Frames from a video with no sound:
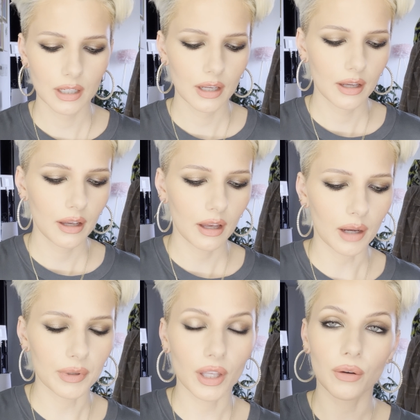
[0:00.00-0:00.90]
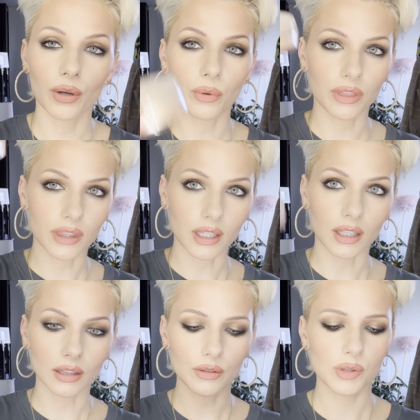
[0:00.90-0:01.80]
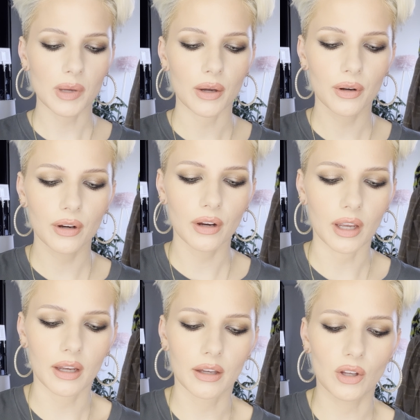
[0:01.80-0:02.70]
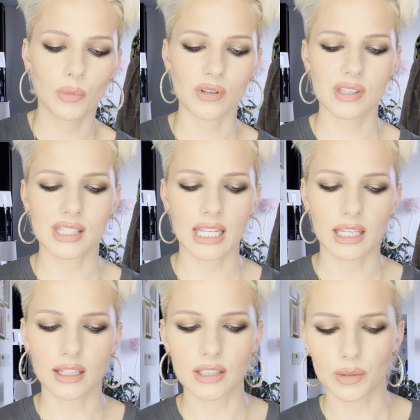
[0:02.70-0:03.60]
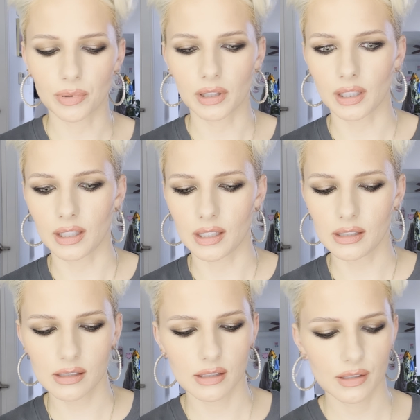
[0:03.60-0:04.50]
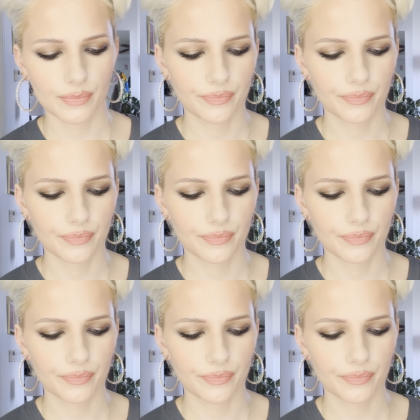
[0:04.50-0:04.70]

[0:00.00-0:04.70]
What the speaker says: I'm gonna go in with the loose powder and almost set it into place.